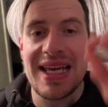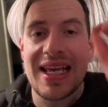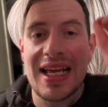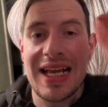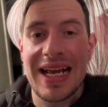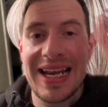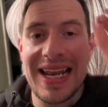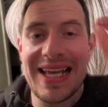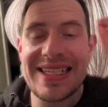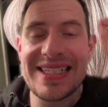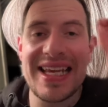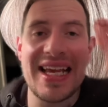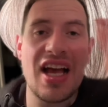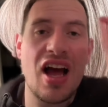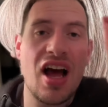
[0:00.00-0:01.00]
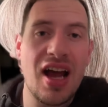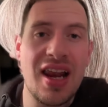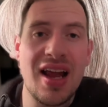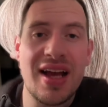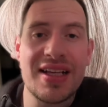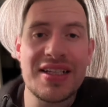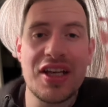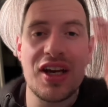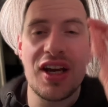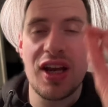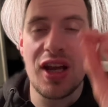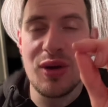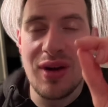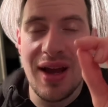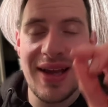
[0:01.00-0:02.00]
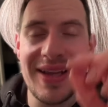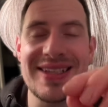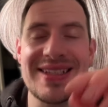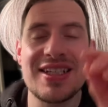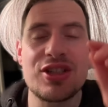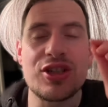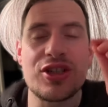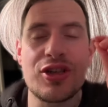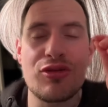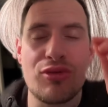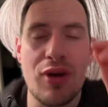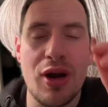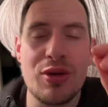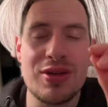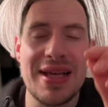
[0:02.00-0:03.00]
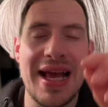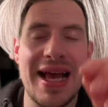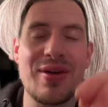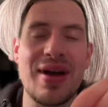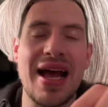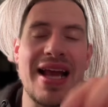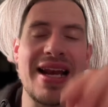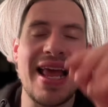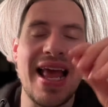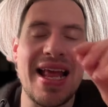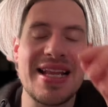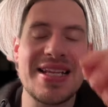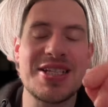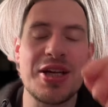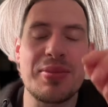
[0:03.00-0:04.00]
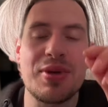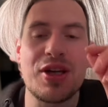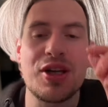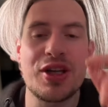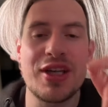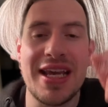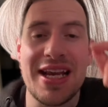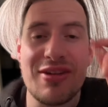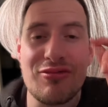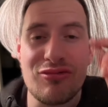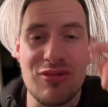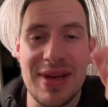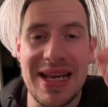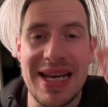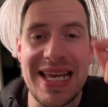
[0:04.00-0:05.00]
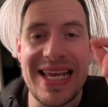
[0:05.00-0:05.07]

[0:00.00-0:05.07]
Classic highlights and lowlights just grows out and ends up looking really